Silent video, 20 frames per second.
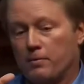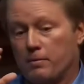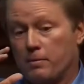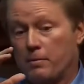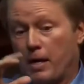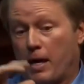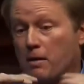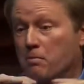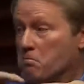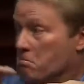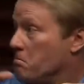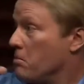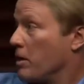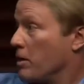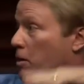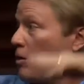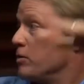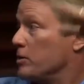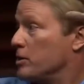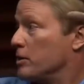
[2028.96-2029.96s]
Then
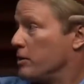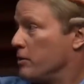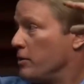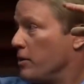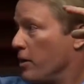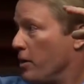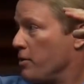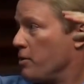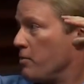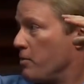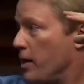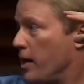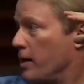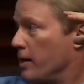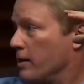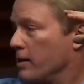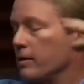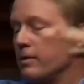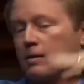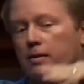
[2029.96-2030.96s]
it goes the other
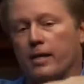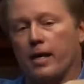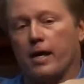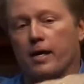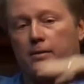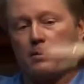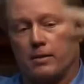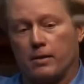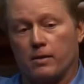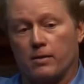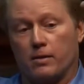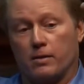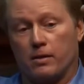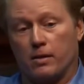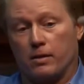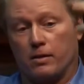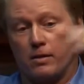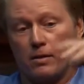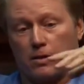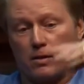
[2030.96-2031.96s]
way that you know you,